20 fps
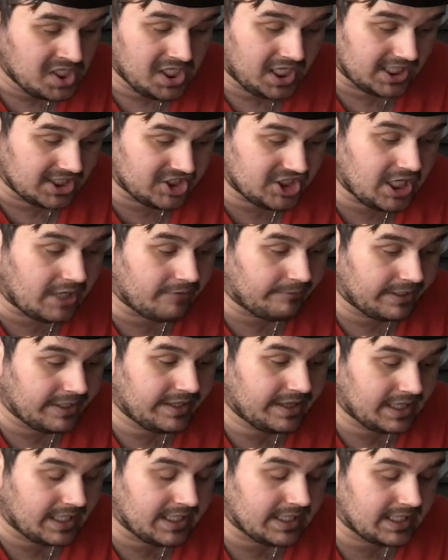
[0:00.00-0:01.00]
I generally
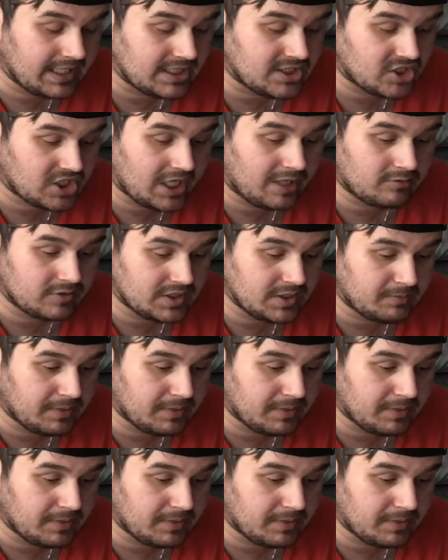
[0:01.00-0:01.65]
think he's Chelsea